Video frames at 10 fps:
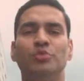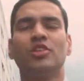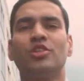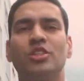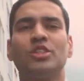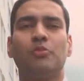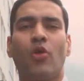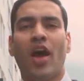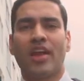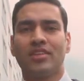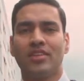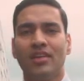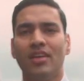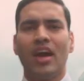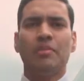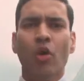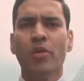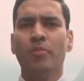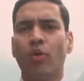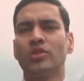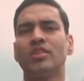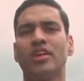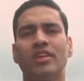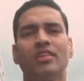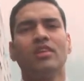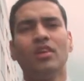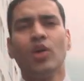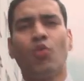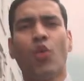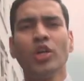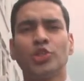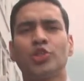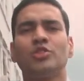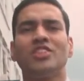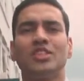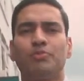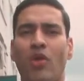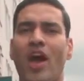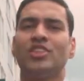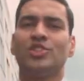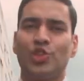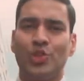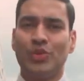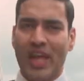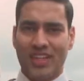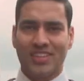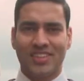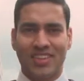goods brand? And more importantly, what should these brands do next?